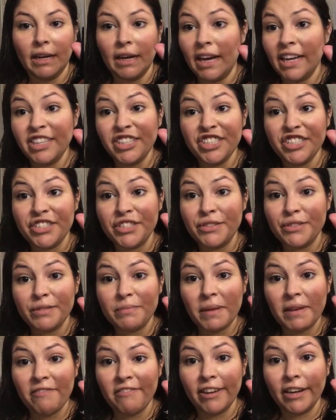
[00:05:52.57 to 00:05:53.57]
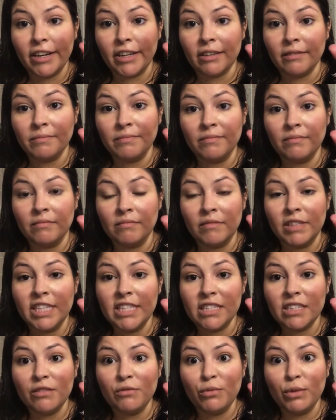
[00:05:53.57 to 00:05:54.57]
I just used my finger.
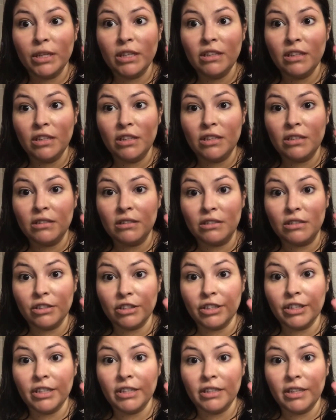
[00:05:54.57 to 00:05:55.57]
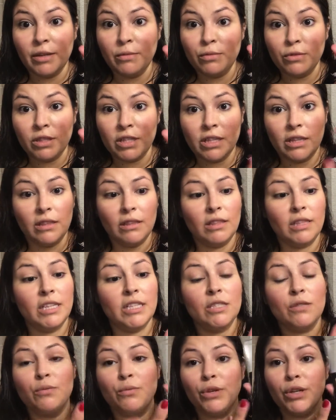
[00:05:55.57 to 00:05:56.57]
These are really good.
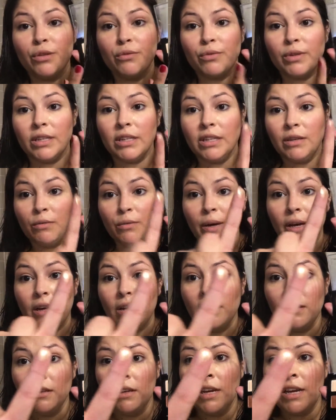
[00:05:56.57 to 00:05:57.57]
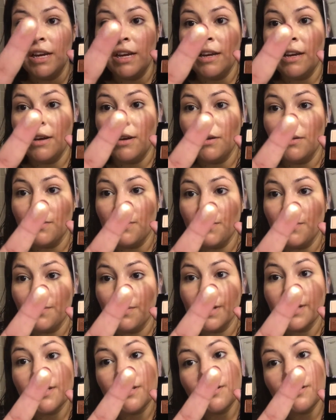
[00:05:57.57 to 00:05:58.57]
These work really well
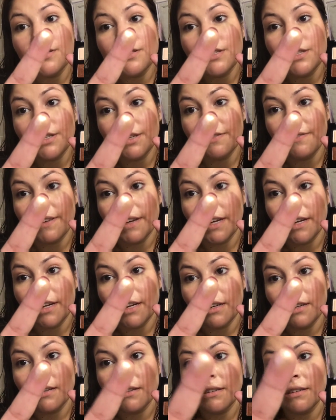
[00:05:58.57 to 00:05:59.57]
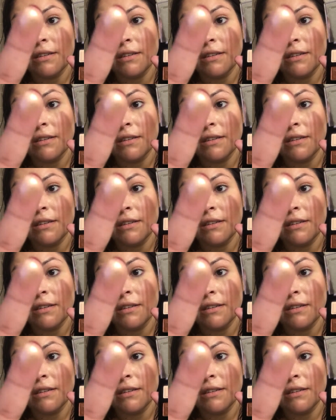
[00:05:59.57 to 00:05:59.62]
when you use your finger.